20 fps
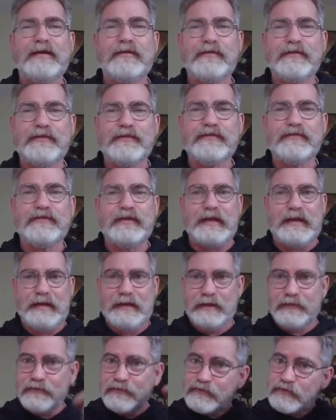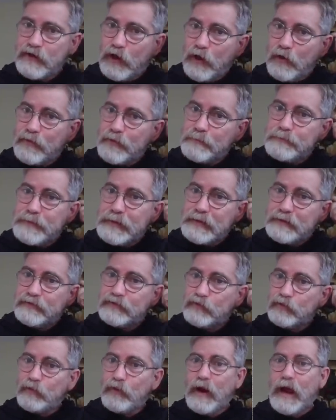of the sea and saw the
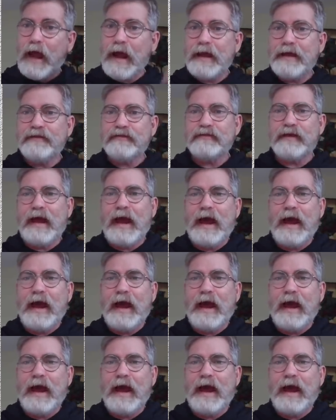beast rise